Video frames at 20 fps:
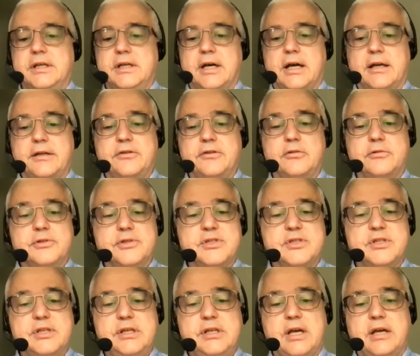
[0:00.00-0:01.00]
I don't
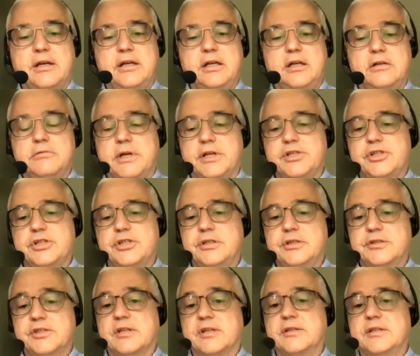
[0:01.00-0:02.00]
see any
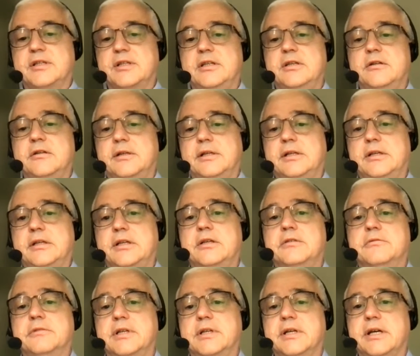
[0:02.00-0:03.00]
questions in
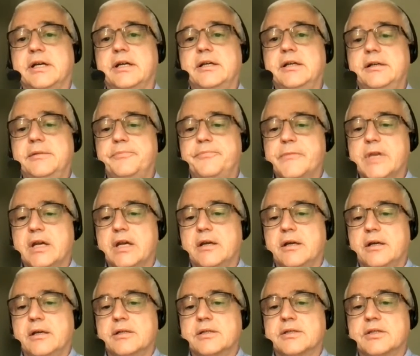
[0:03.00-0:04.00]
Q&A.
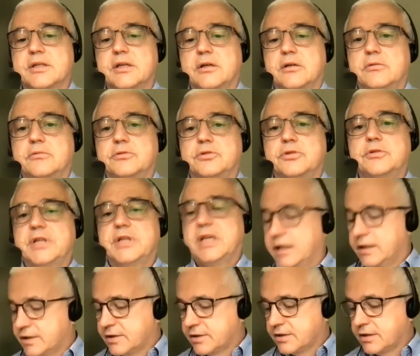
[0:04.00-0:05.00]
So to
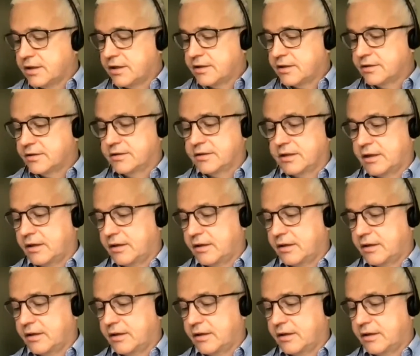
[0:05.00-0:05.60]
kickstart,